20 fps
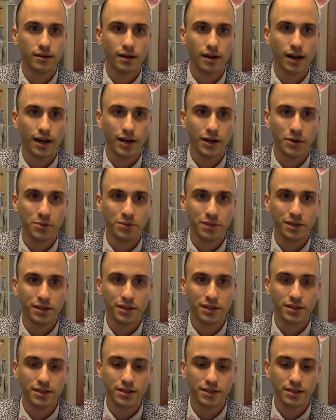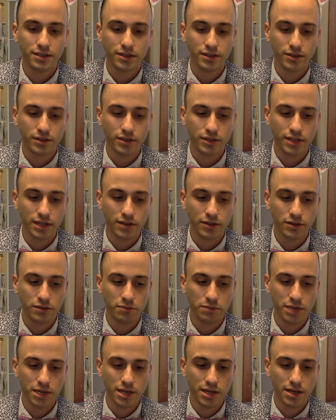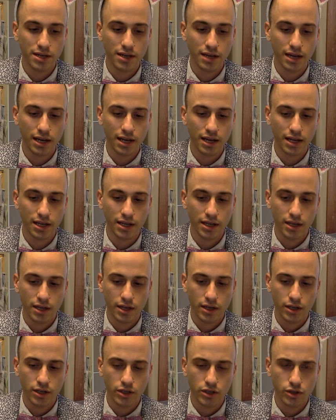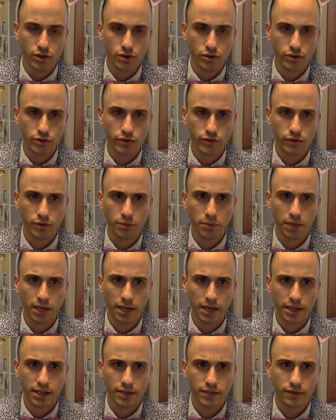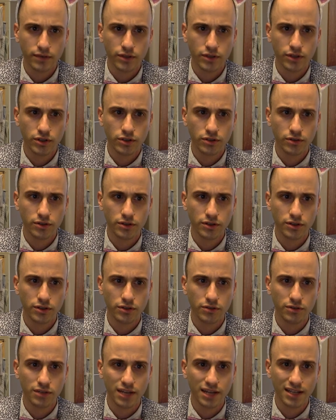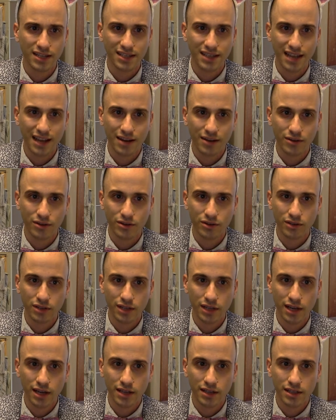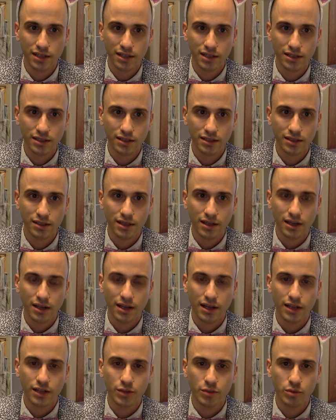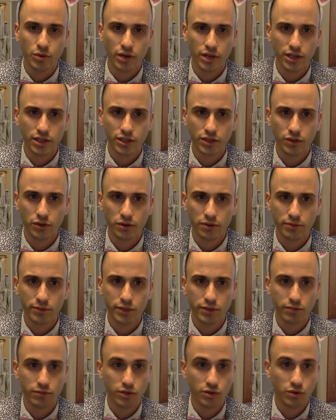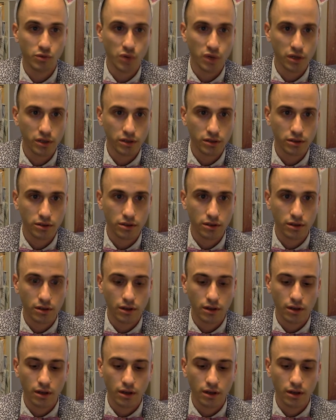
I hope that this turns out to be a useful place for students to test out early ideas and to brainstorm some new ones.